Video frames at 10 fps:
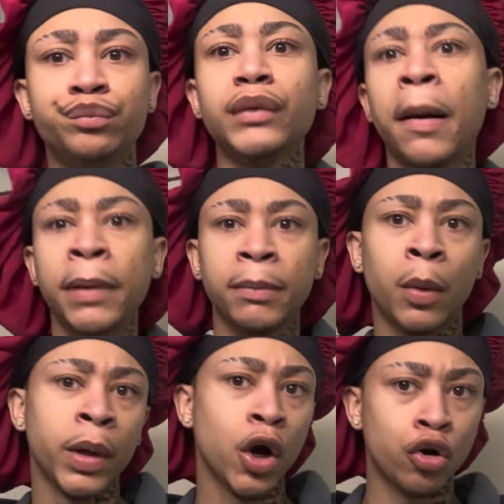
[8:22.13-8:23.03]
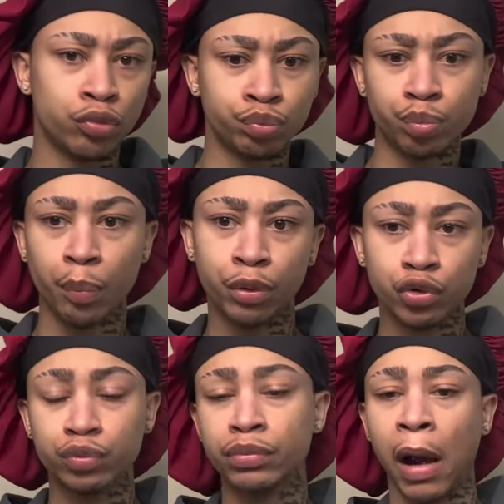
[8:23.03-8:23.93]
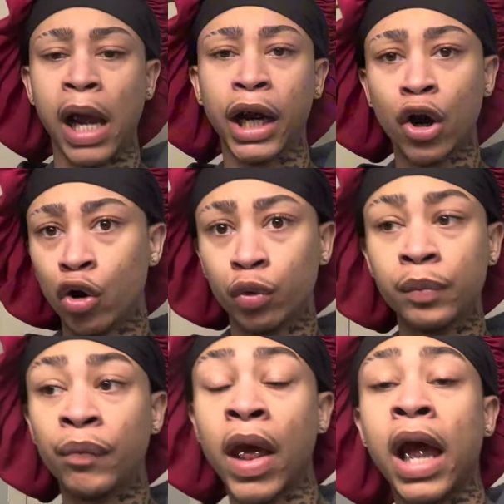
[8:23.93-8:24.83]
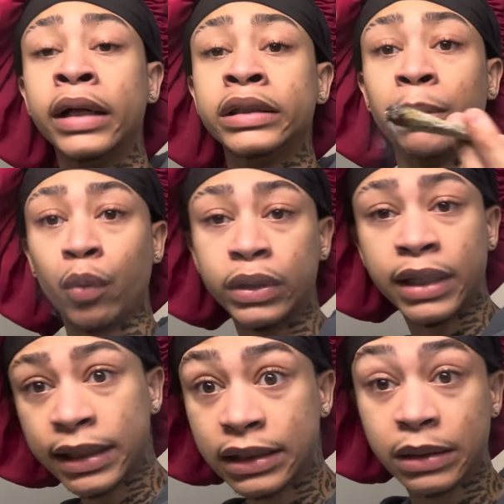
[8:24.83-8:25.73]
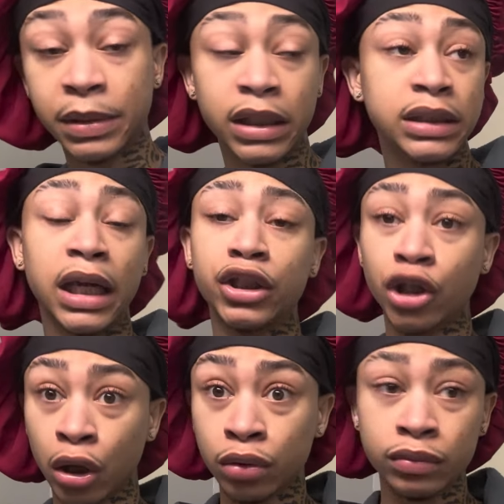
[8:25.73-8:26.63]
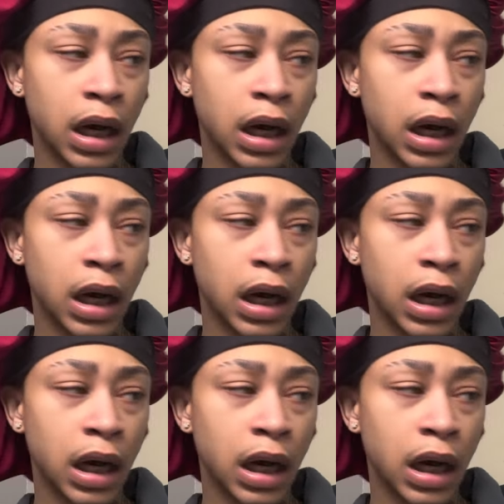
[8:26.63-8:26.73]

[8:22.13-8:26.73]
I make my way home. Boom, I get home the boy texts me. He's like, yo.